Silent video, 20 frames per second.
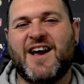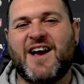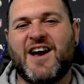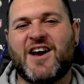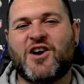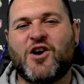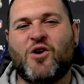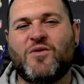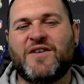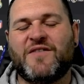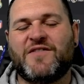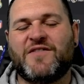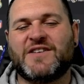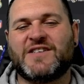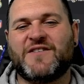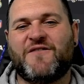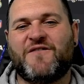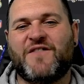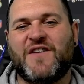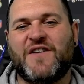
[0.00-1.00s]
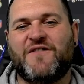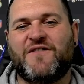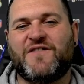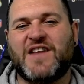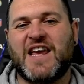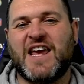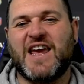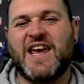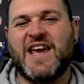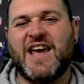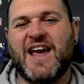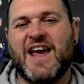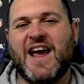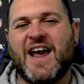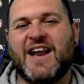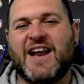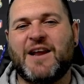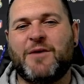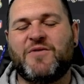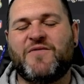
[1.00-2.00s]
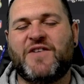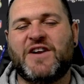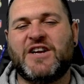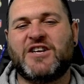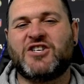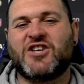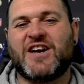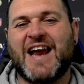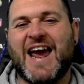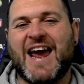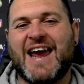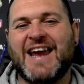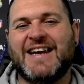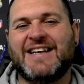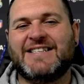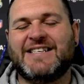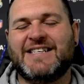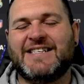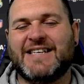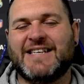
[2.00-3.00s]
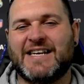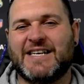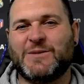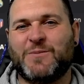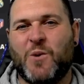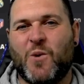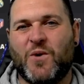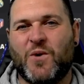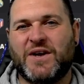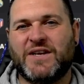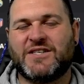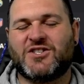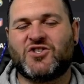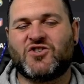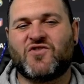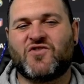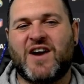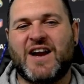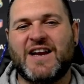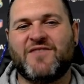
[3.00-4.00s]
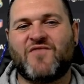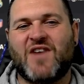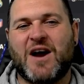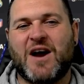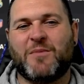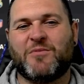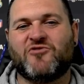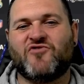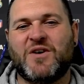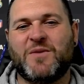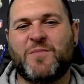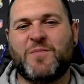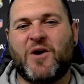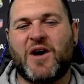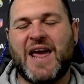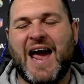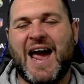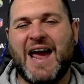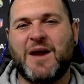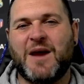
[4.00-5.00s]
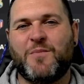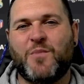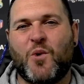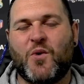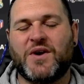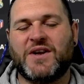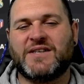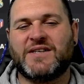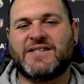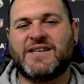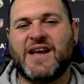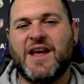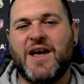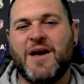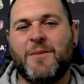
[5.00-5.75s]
a goal difference of 50, and they would finish on 86 points, trailing Real Madrid by 8 points,